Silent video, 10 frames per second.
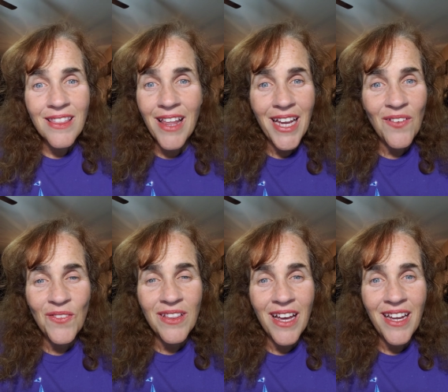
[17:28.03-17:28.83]
Like
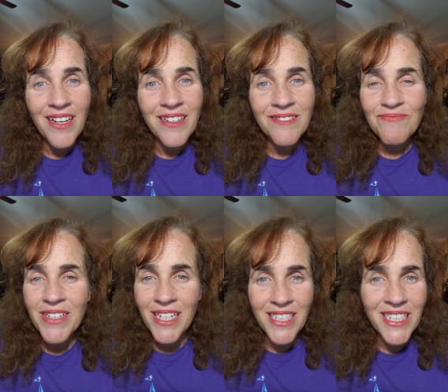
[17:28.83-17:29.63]
if you like,
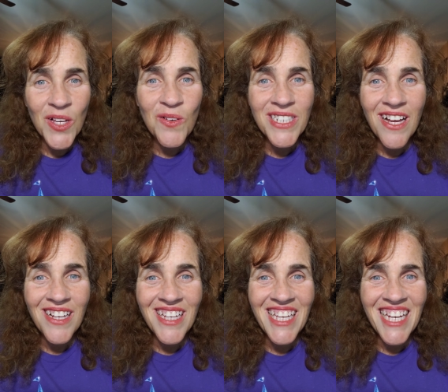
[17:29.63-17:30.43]
and until we
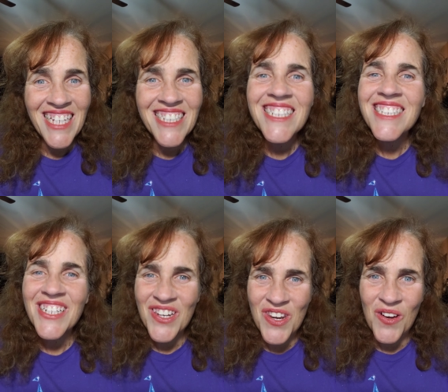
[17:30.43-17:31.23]
talk again,
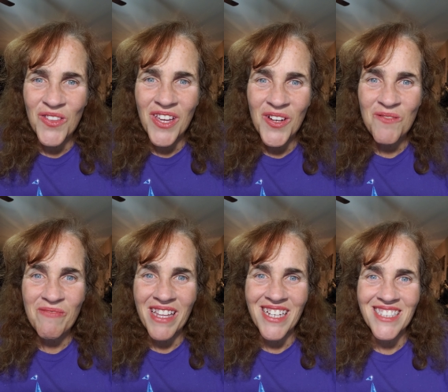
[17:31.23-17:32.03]
know that you're
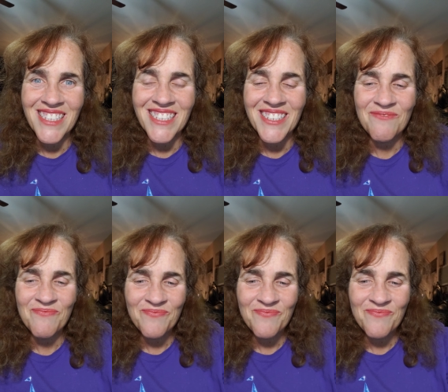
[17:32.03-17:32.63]
blessed.